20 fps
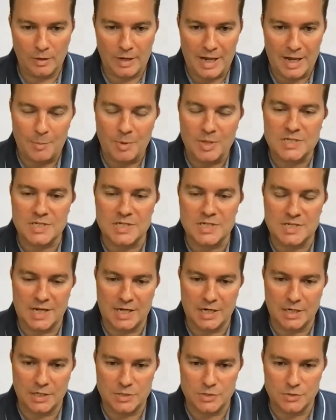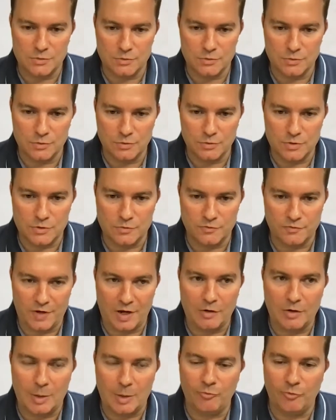Airbus decided to
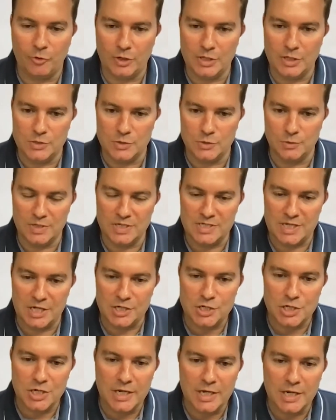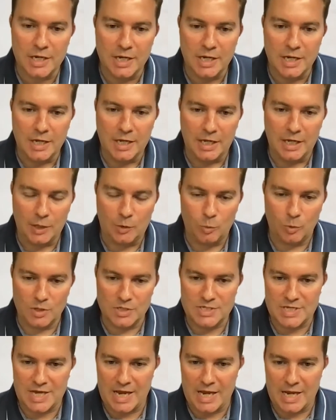found UP42, essentially it
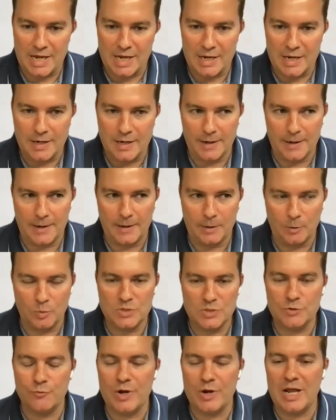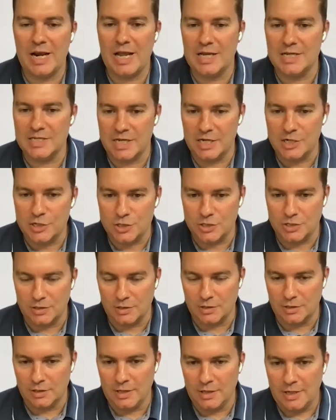was a
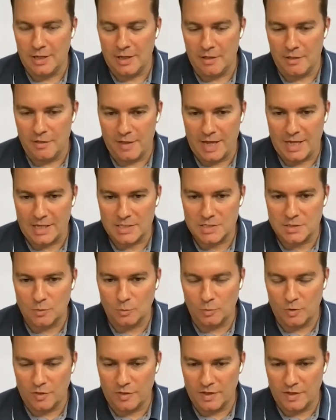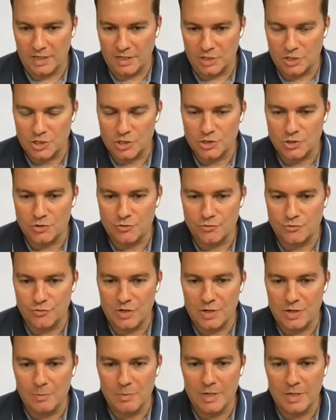realization that with the
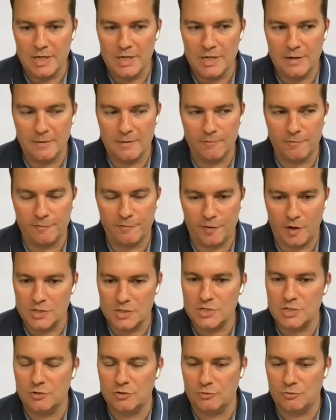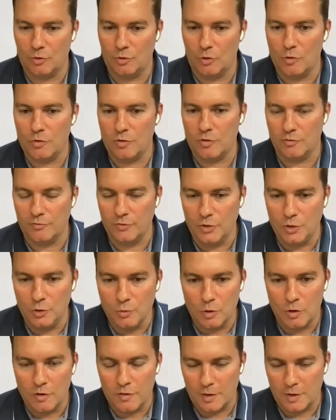extremely fast growth of
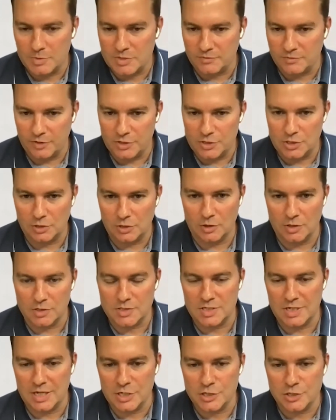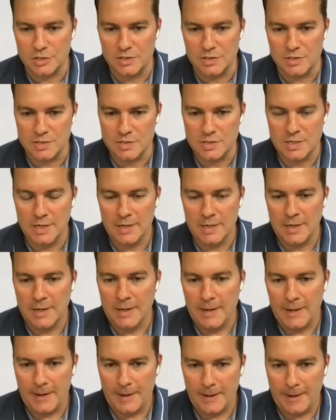new Earth observation constellations,
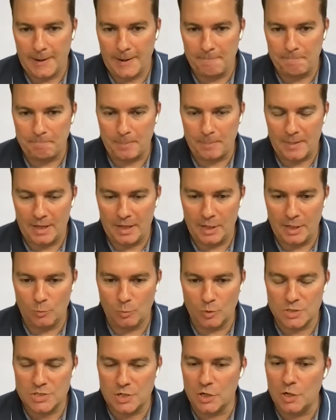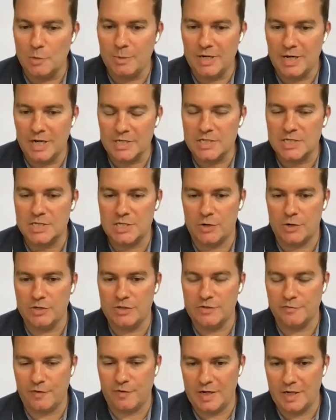it was going to be necessary
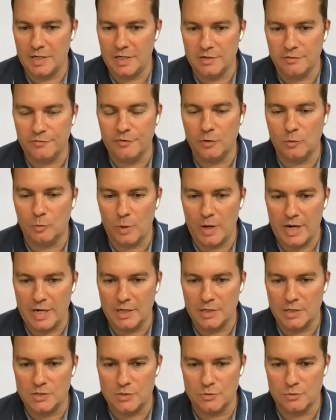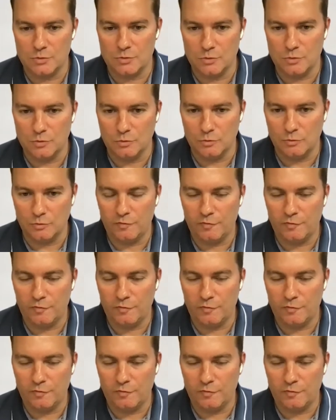to find a different way to